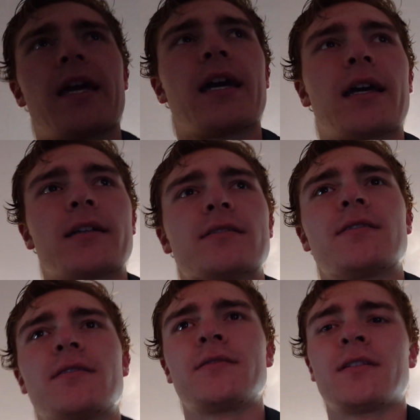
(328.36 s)

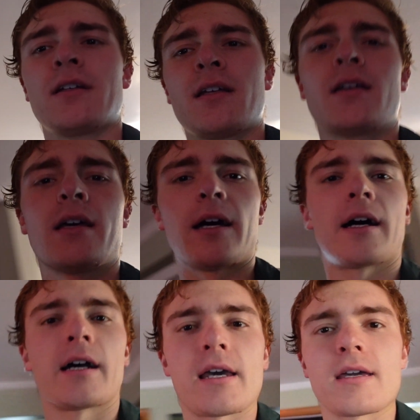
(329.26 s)
and
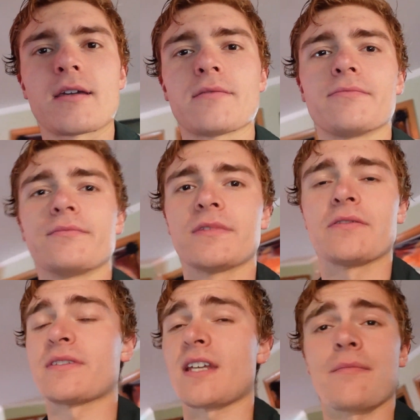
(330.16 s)
I do
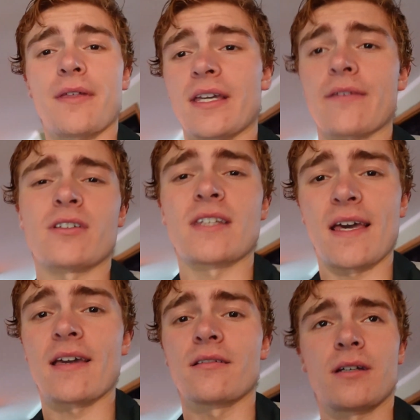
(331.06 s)
the same thing every
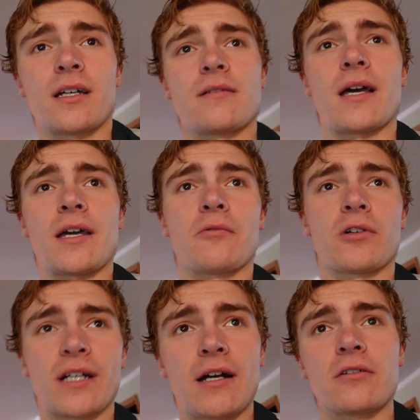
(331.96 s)
day. I, I
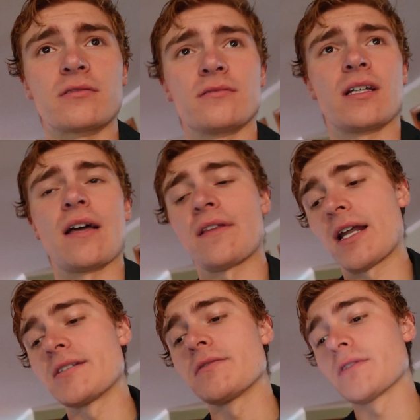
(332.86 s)
work out and then
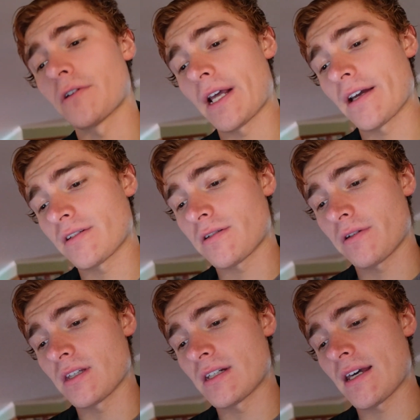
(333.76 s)
I do DoorDash
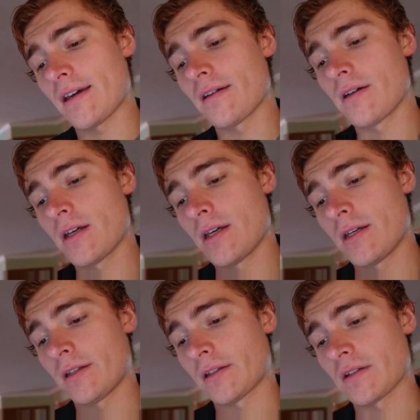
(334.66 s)
during the day
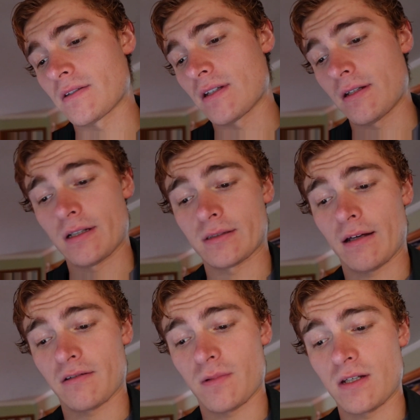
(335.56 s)
because it
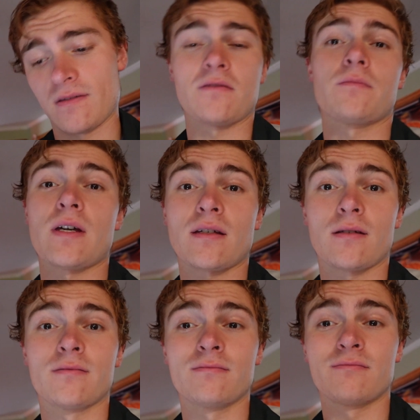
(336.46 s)
allows me to
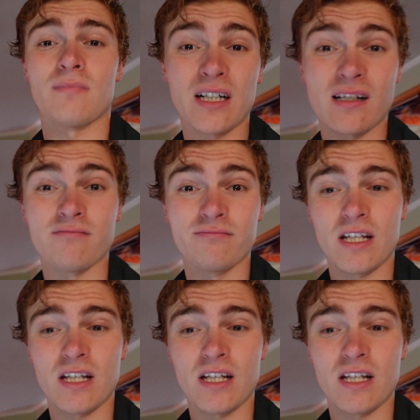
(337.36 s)
make money